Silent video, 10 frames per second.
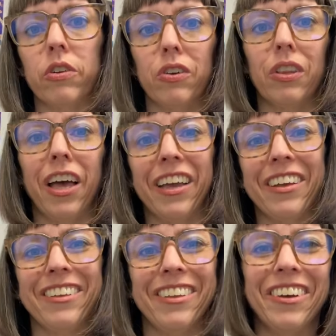you'd like.
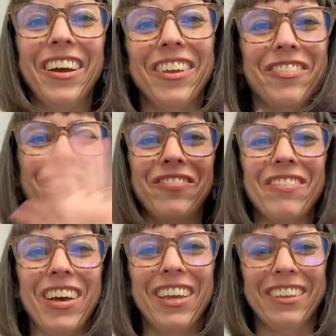All right, bye
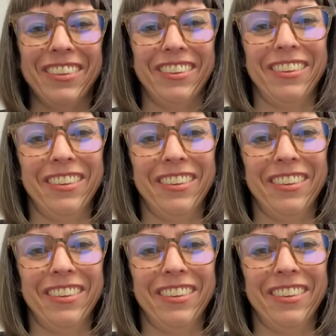bye.